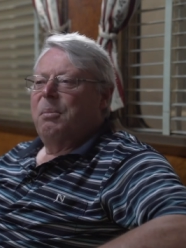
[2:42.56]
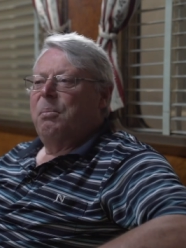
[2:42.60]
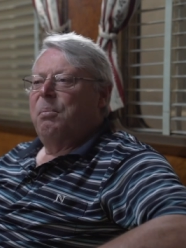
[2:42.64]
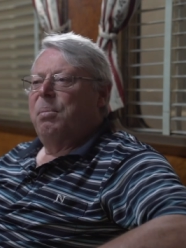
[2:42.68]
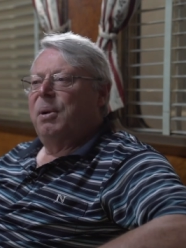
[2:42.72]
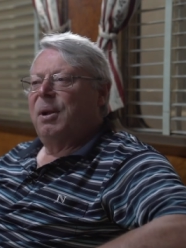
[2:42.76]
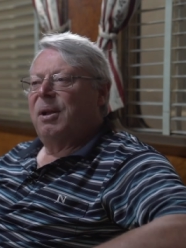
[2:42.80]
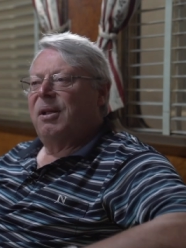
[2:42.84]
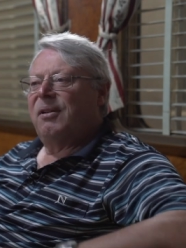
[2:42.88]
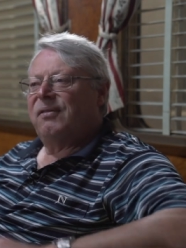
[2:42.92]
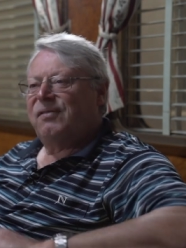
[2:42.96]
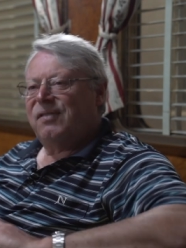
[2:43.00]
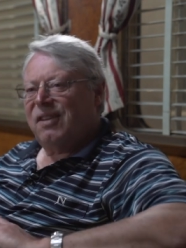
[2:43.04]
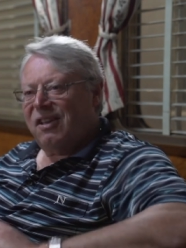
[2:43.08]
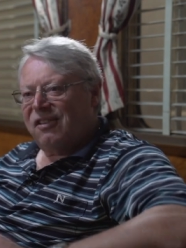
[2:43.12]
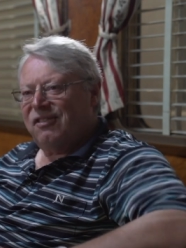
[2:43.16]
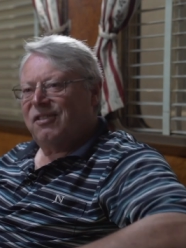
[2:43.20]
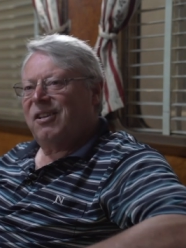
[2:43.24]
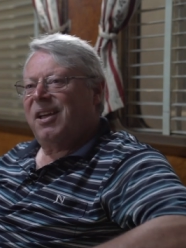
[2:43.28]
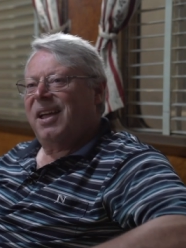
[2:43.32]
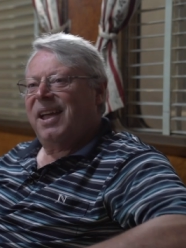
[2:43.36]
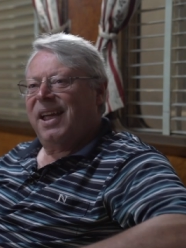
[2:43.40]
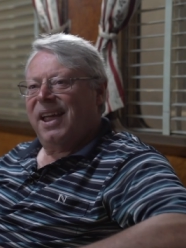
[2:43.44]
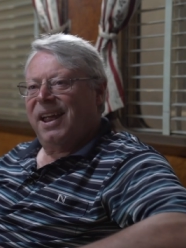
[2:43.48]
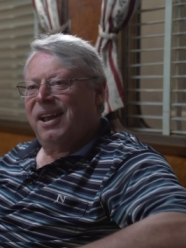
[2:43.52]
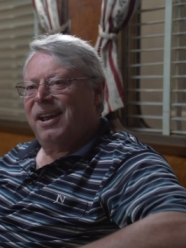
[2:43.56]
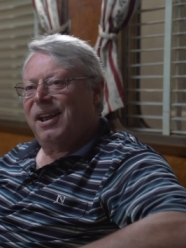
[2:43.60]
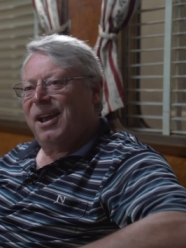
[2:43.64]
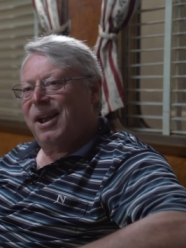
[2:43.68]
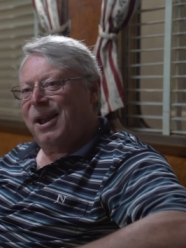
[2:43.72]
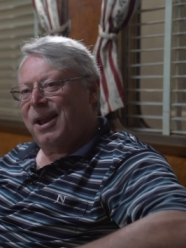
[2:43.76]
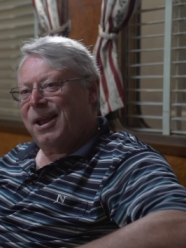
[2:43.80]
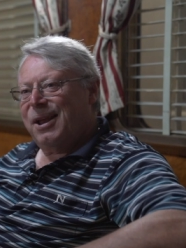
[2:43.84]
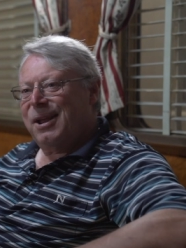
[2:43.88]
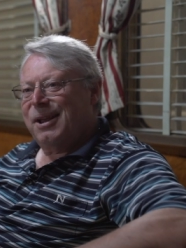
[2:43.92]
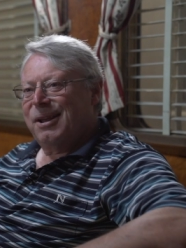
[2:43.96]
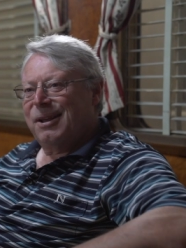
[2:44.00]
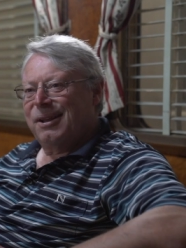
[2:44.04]
but I've never had
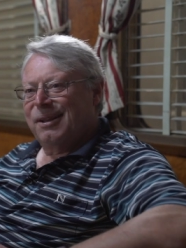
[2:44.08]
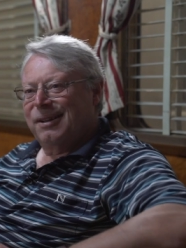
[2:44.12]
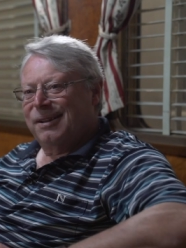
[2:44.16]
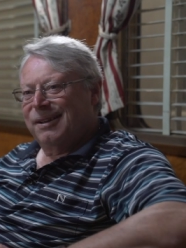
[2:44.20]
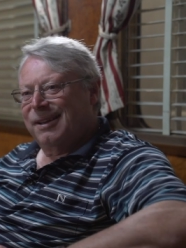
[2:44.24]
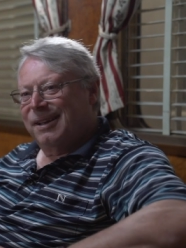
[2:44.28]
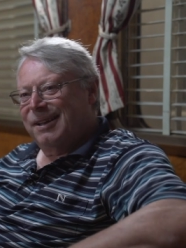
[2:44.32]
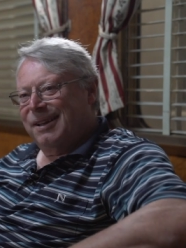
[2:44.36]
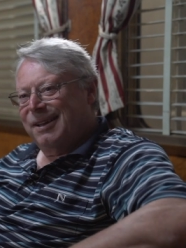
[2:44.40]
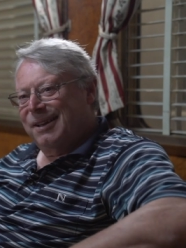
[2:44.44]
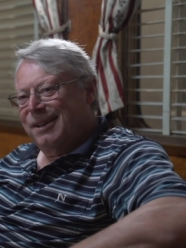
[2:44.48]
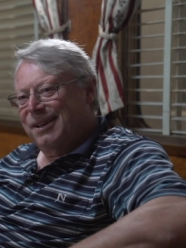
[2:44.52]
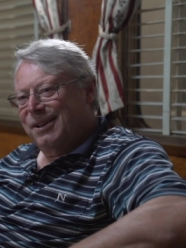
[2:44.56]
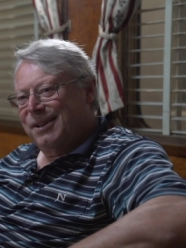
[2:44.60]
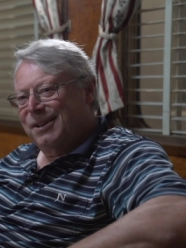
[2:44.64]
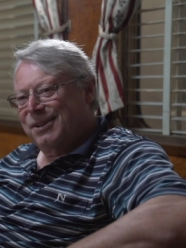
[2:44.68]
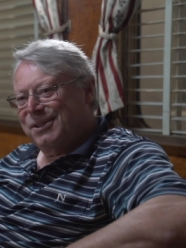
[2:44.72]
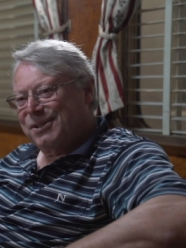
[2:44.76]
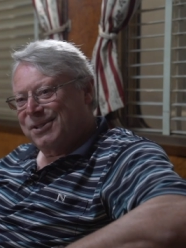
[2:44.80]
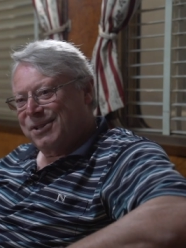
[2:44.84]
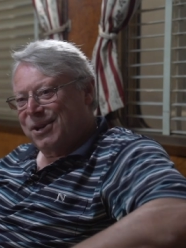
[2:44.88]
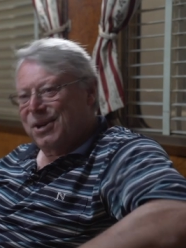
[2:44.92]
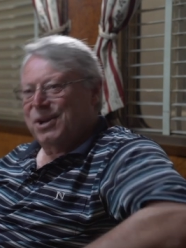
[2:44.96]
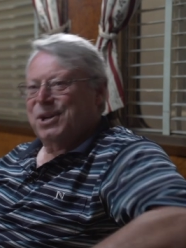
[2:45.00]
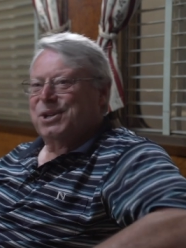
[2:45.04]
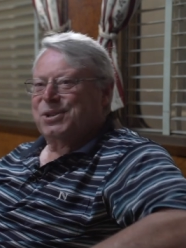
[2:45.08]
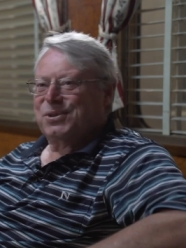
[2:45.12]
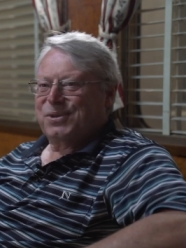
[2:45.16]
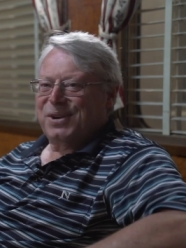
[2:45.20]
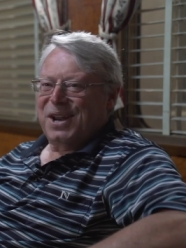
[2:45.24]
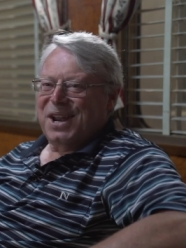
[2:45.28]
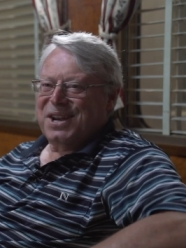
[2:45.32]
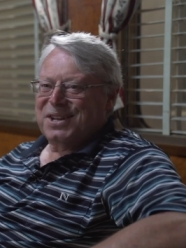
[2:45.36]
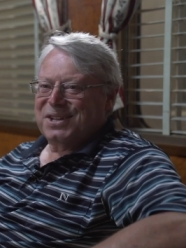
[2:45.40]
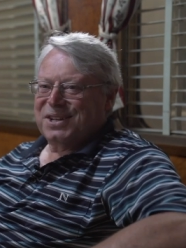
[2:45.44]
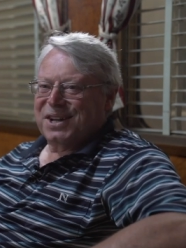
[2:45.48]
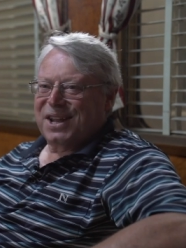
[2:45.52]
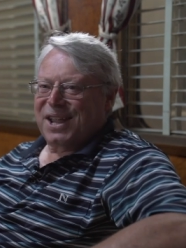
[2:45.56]
any uh,
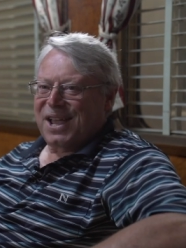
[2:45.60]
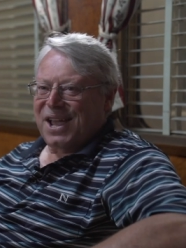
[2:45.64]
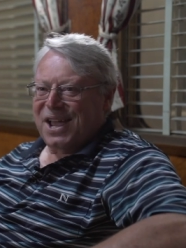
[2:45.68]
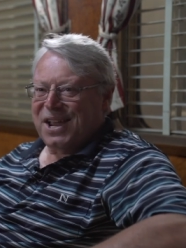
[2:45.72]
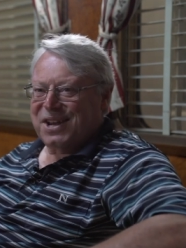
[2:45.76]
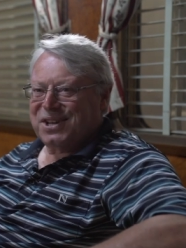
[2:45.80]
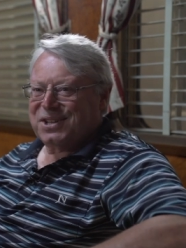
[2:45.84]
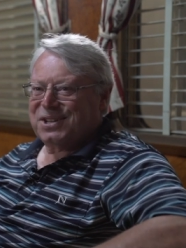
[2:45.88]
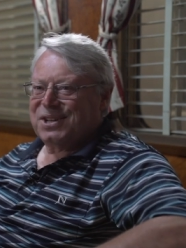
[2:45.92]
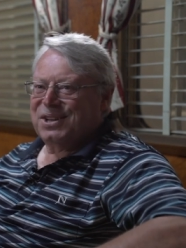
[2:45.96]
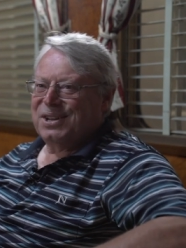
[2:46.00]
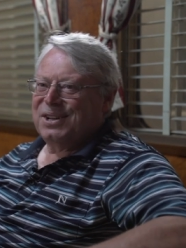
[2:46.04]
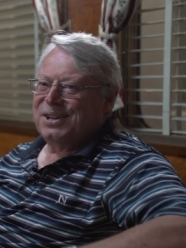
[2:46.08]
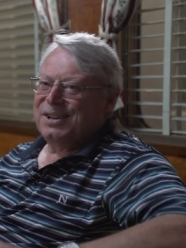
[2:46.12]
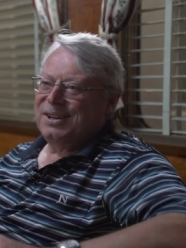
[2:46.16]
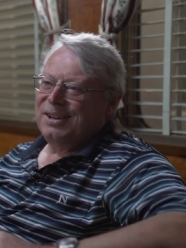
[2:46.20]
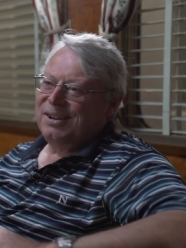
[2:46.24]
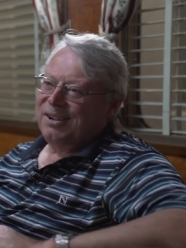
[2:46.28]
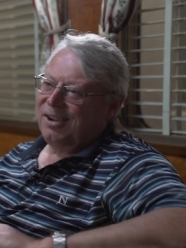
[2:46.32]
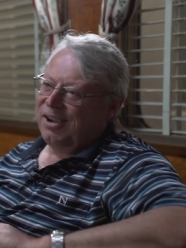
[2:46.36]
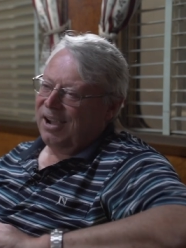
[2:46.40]
tertiary education.